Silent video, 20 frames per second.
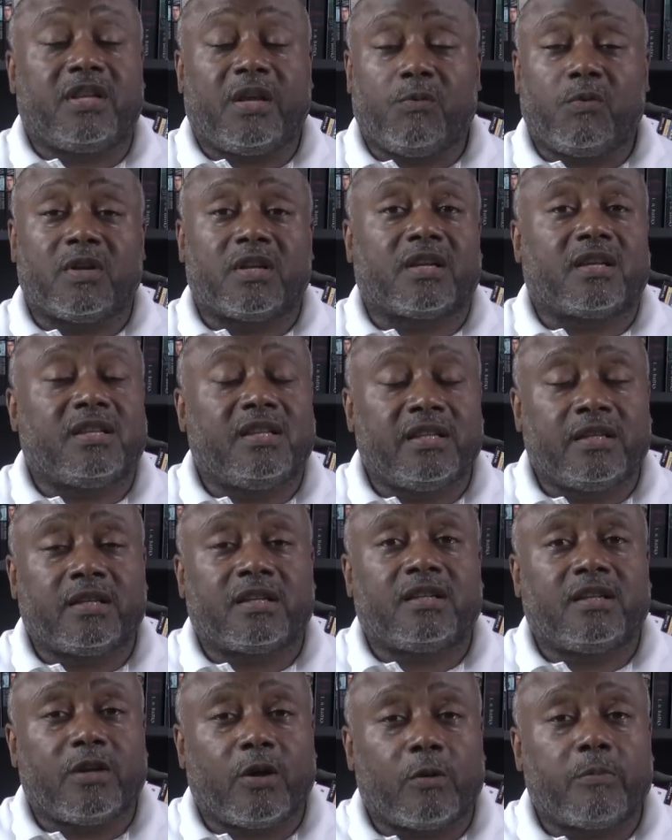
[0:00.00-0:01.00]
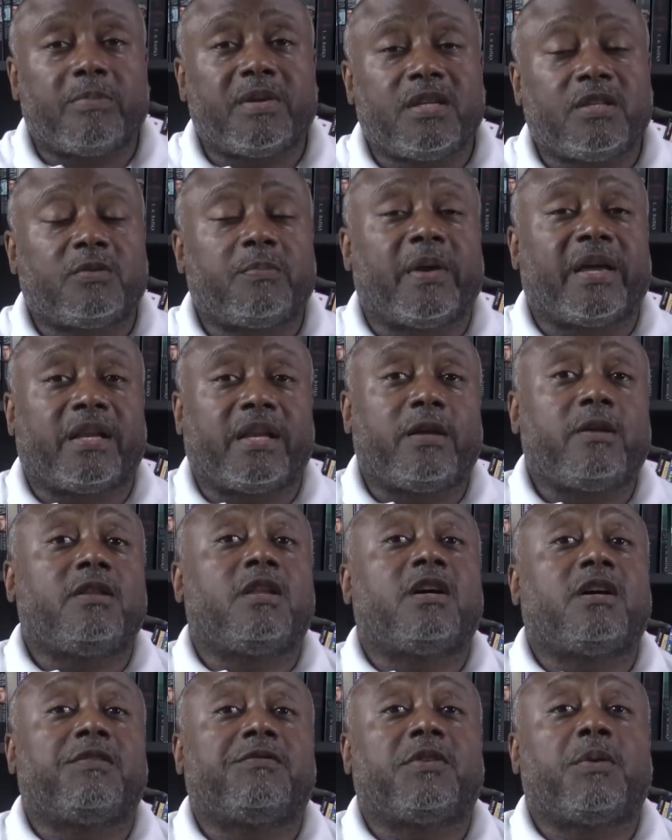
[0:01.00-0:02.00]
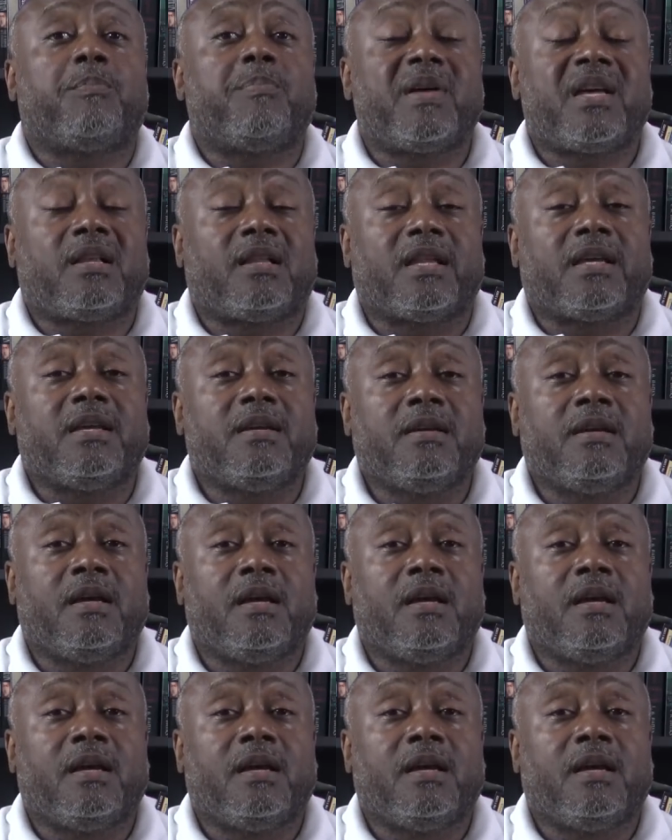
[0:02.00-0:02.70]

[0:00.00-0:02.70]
they want a clinically obese man. They love the belly.